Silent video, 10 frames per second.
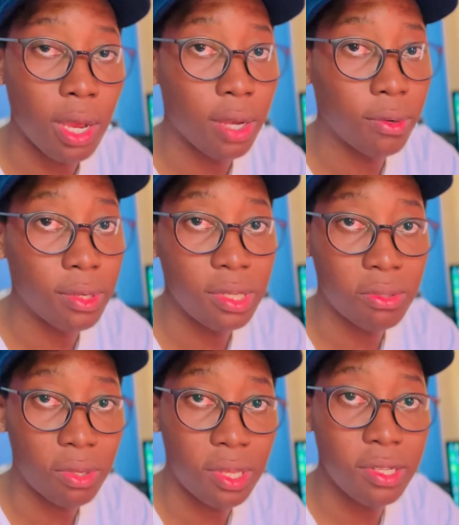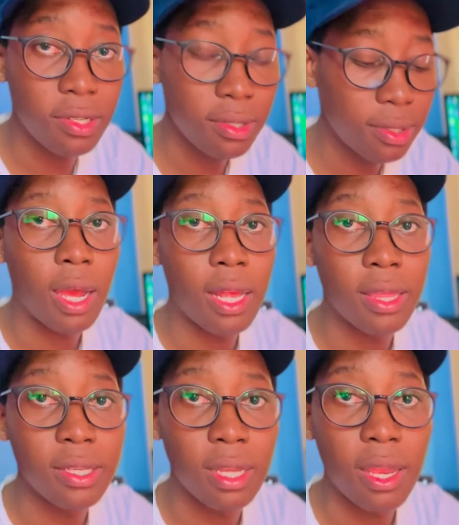trading strategies, and
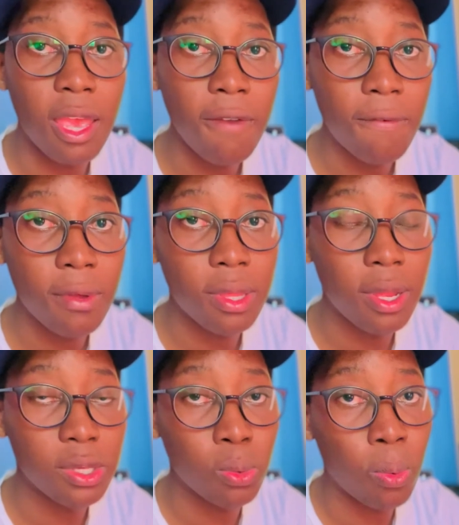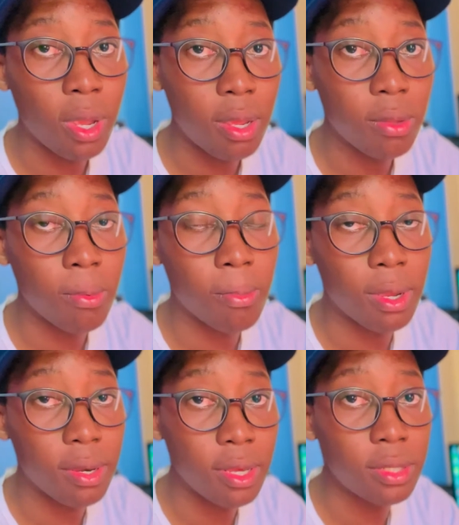there's an effortless way to
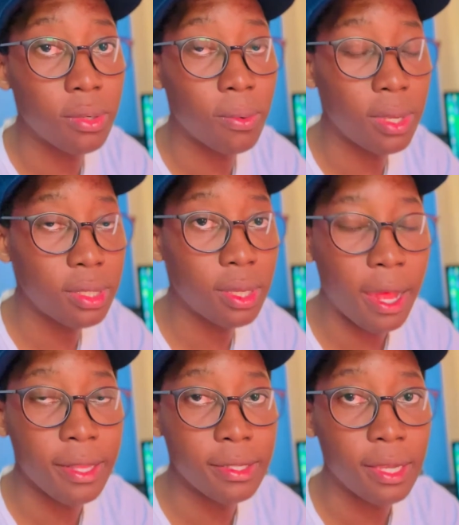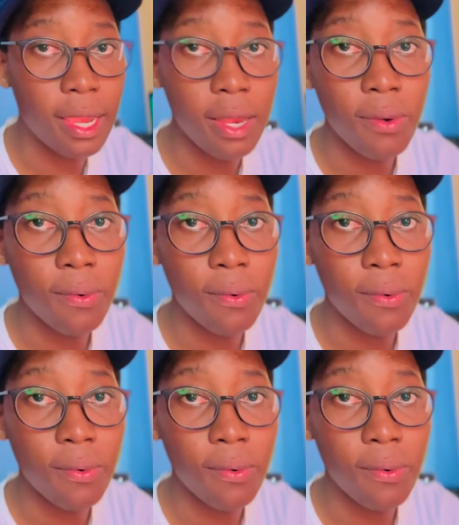manage risk and earn